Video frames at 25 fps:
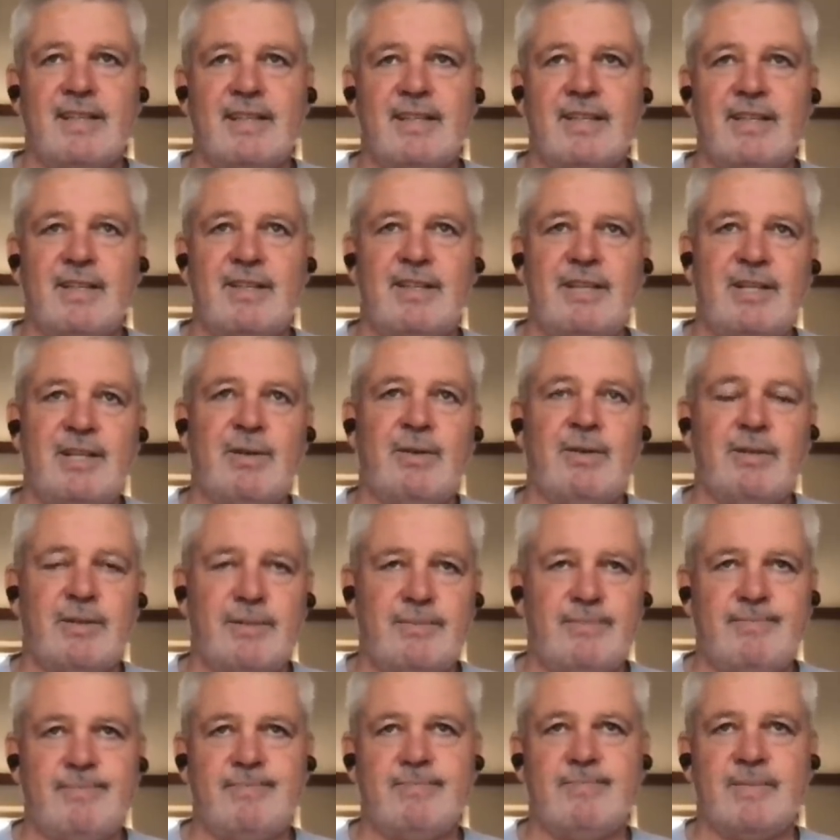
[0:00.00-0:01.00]
you know,
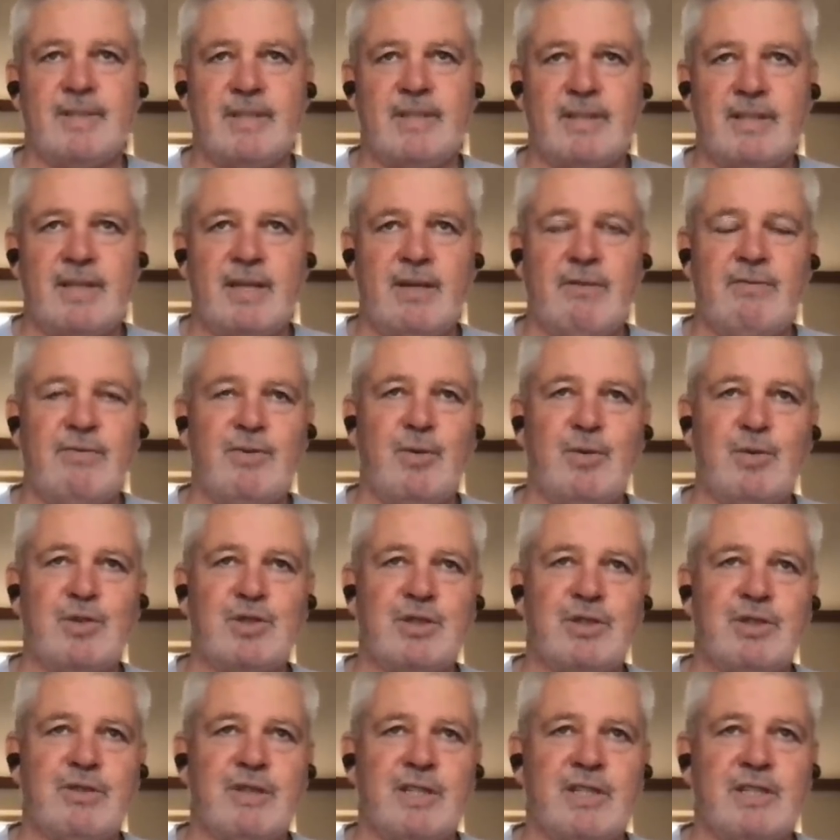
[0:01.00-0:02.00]
the
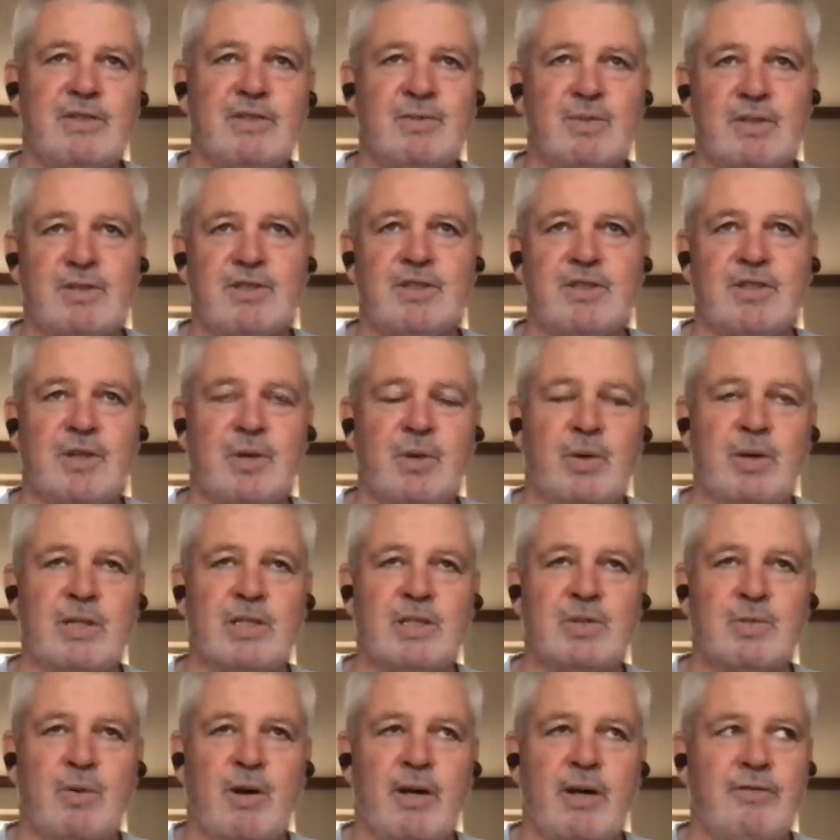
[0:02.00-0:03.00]
unfortunate thing is what's the
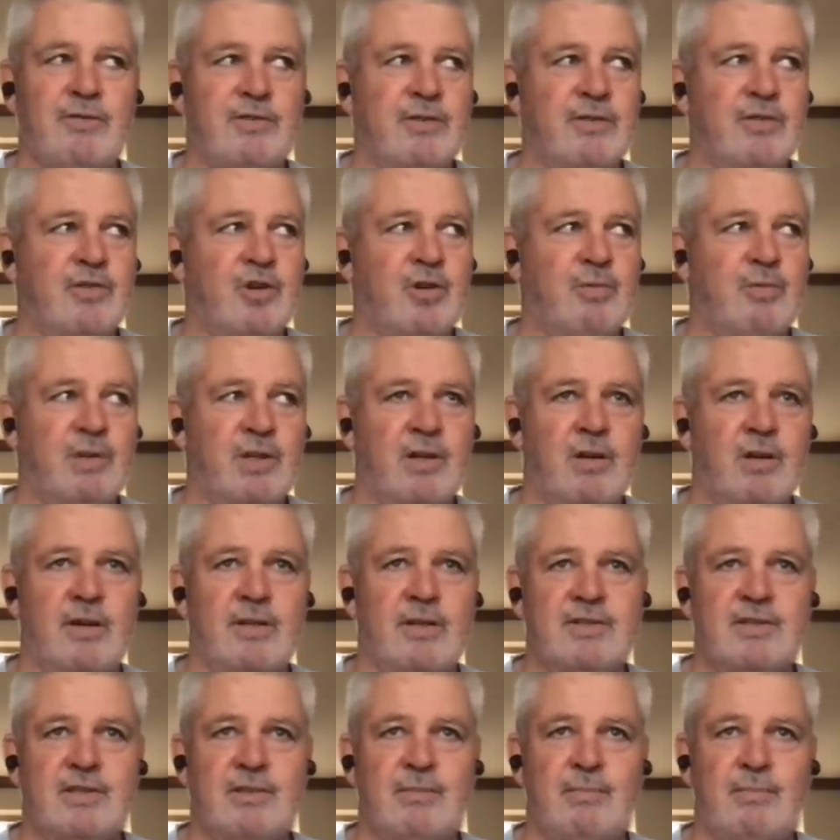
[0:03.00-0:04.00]
quickest way for a group of
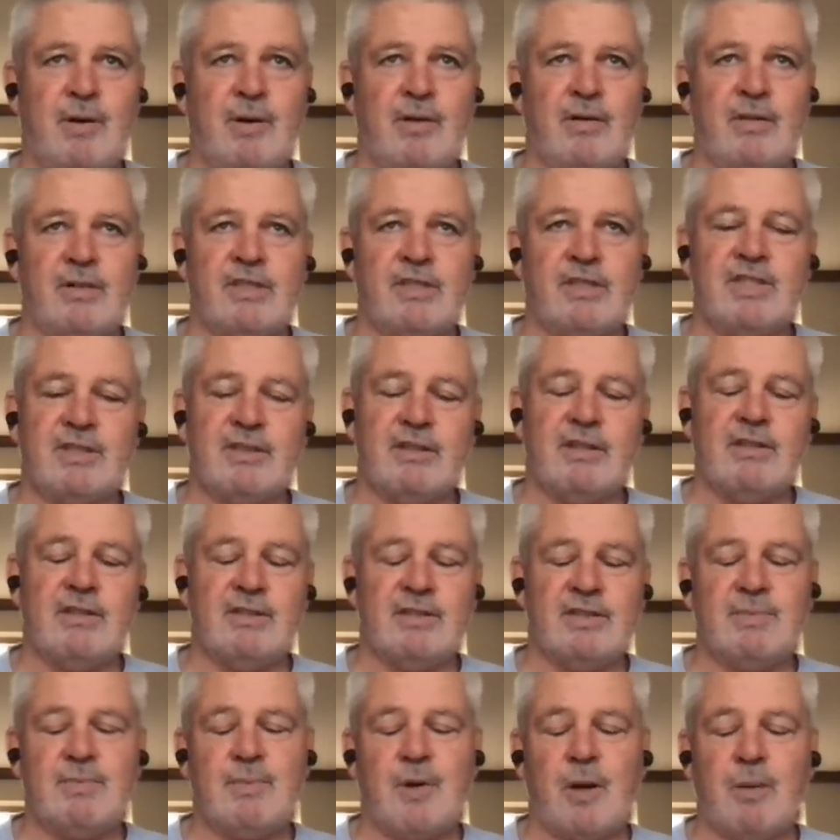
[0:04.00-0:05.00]
guys to bond is,
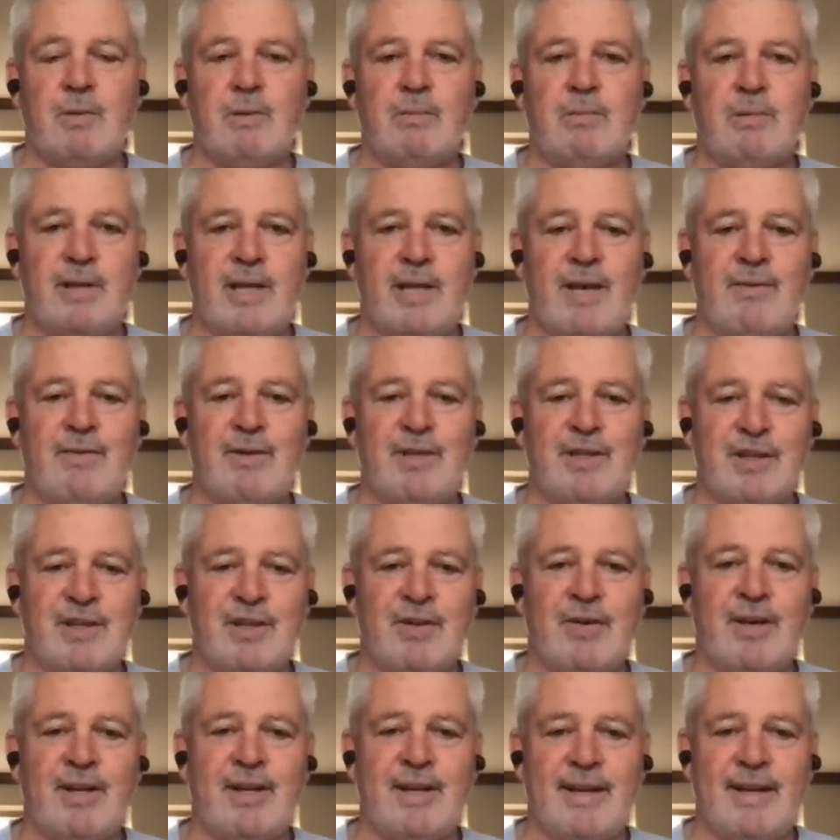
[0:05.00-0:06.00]
is probably having a
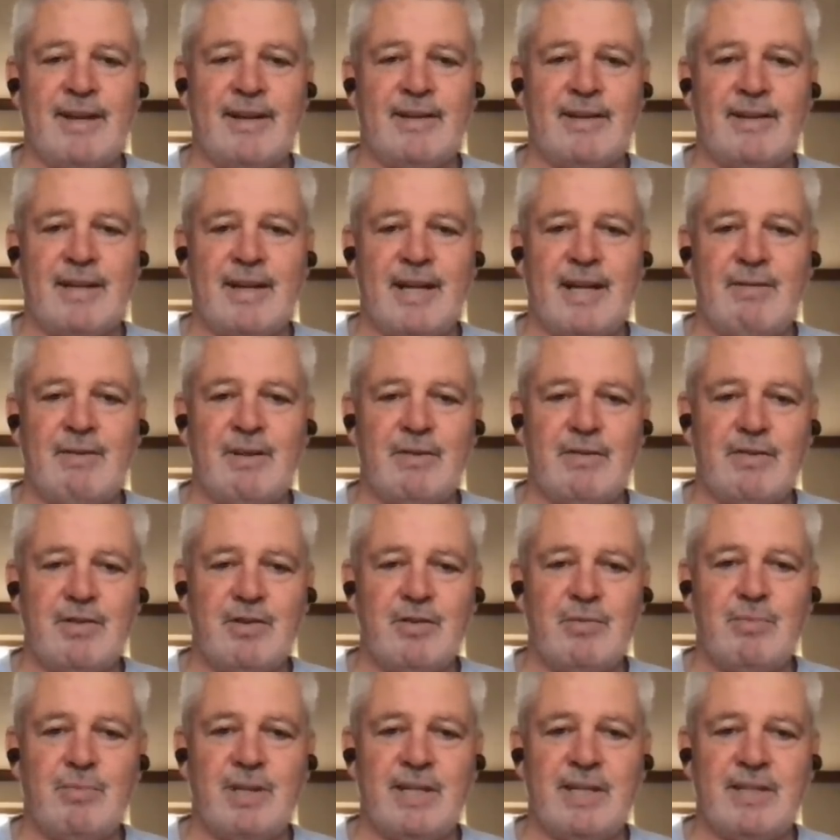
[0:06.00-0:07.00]
night out and having a
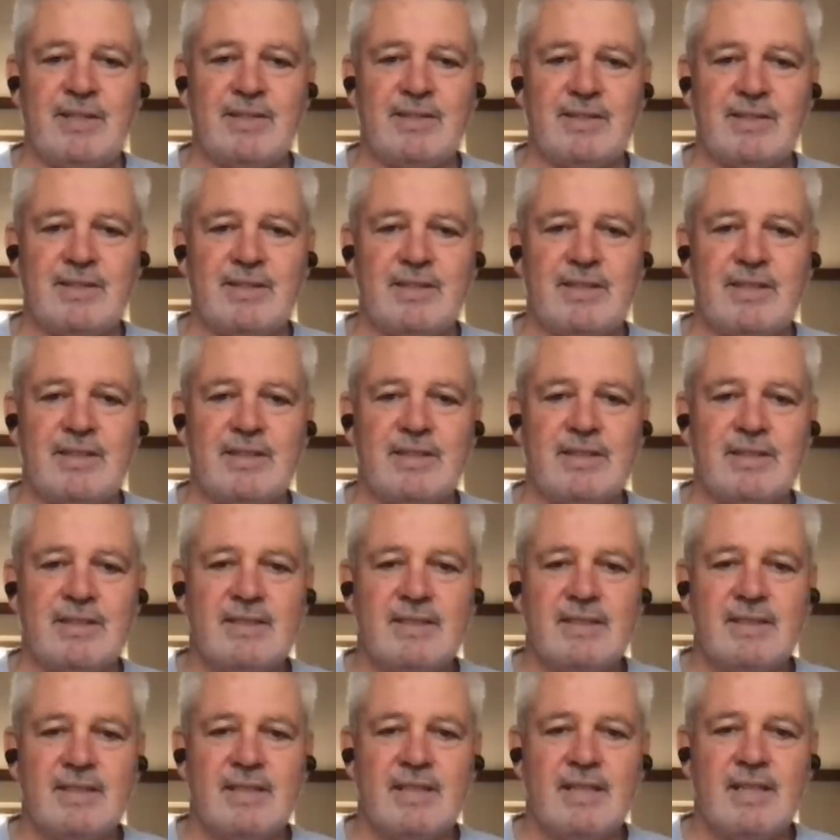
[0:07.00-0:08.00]
few beers and,
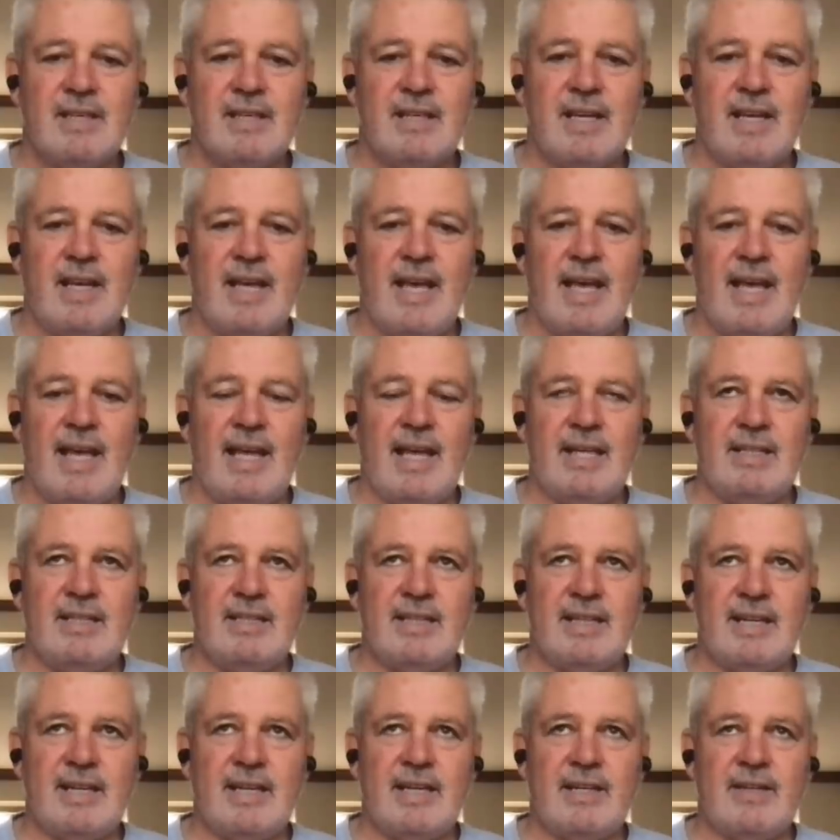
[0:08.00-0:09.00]

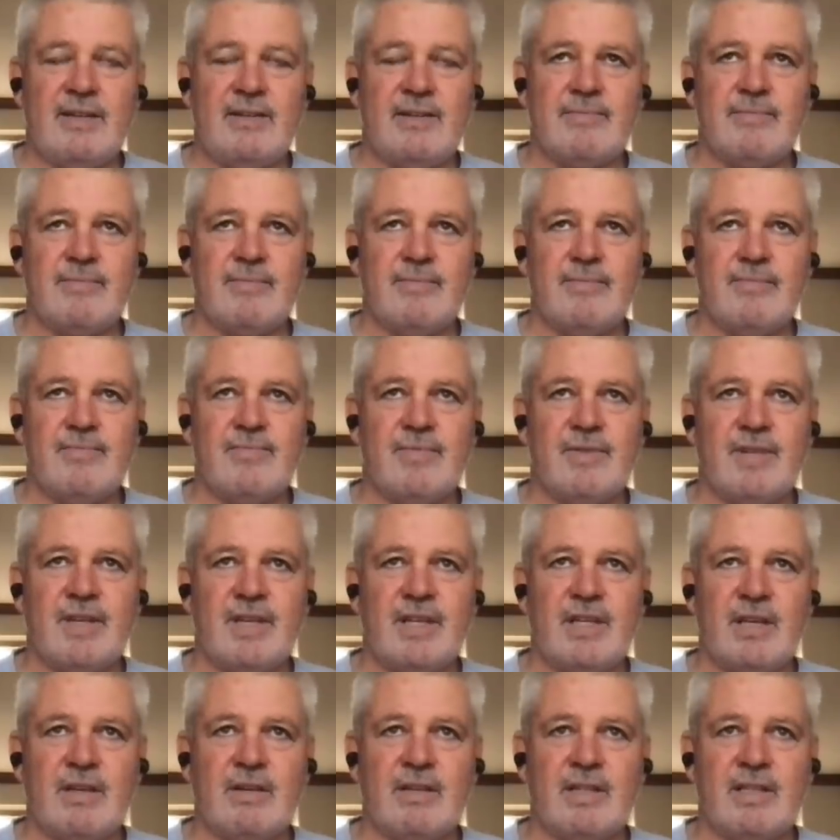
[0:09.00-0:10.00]
and uh,
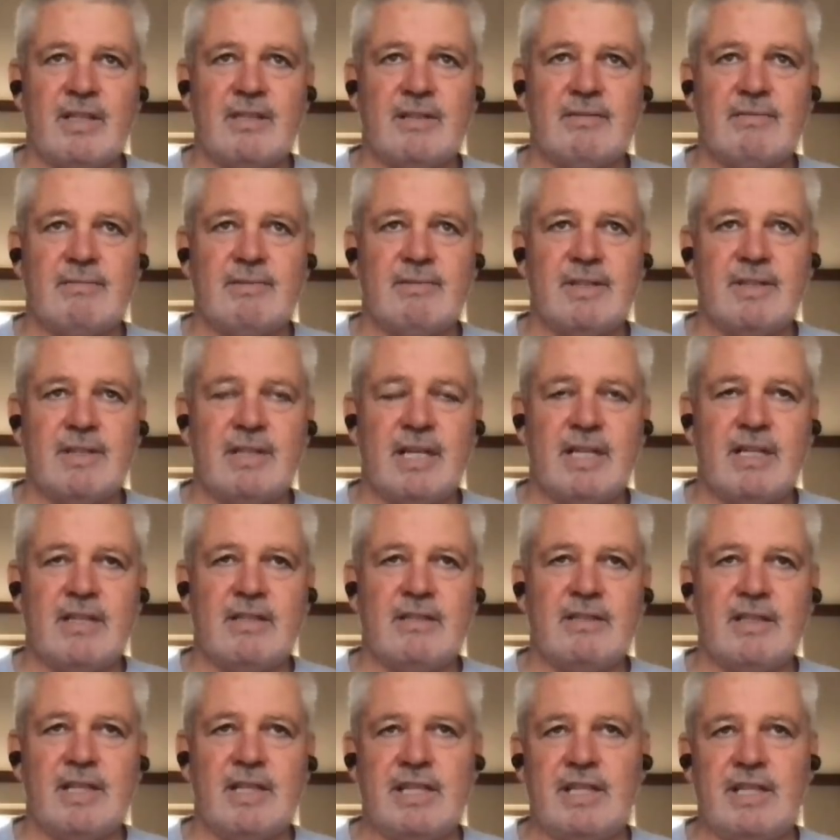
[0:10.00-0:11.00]
you know, let,
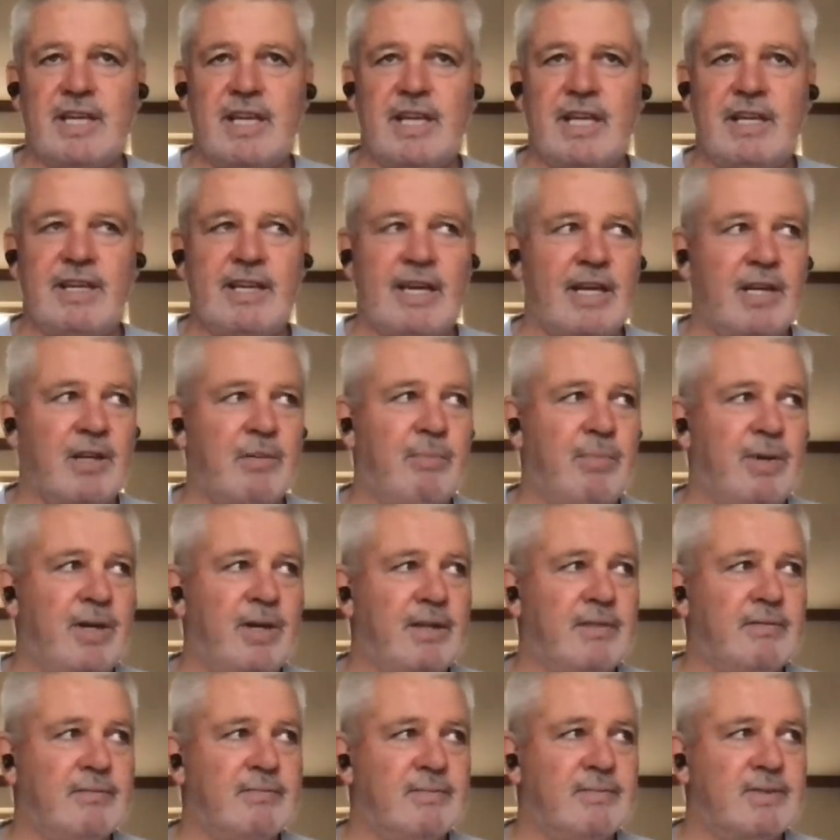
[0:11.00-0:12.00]
let your hair down a
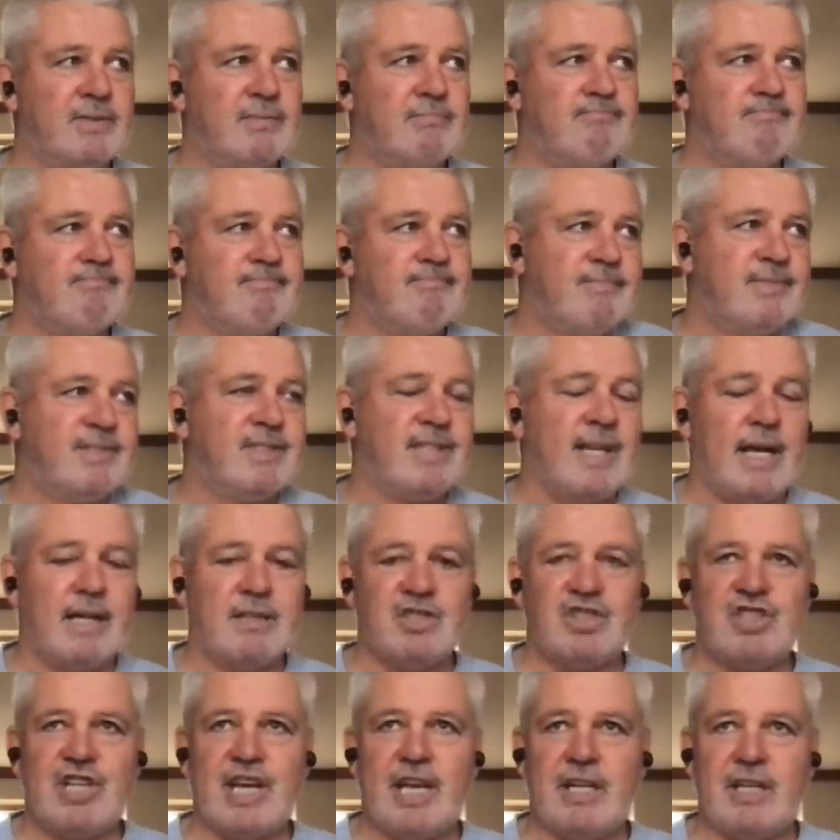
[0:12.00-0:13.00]
bit and
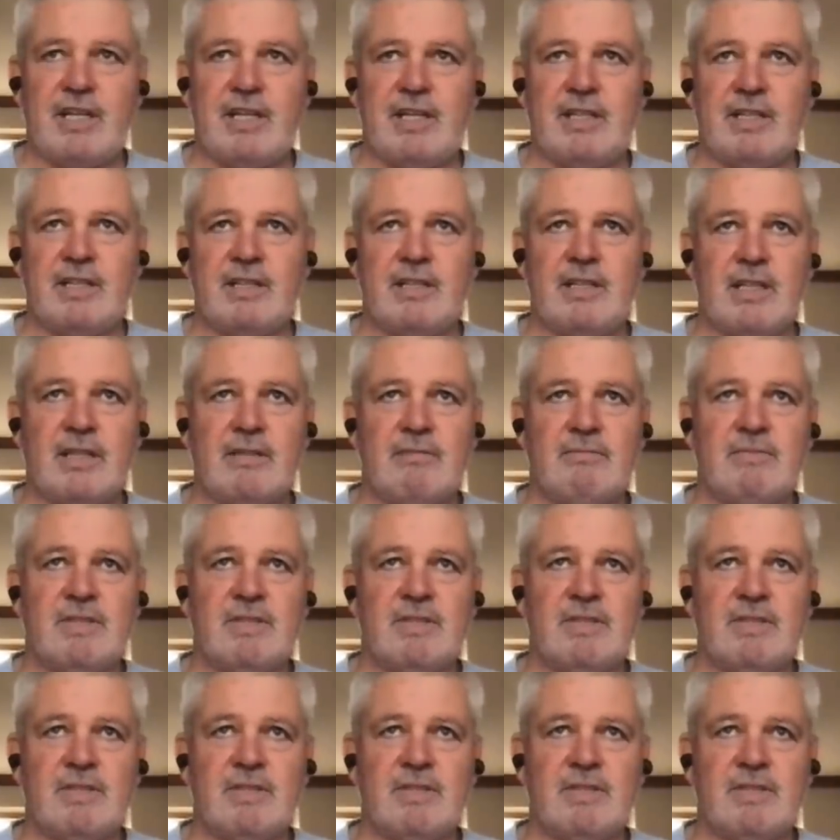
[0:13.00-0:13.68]
start chatting. And, and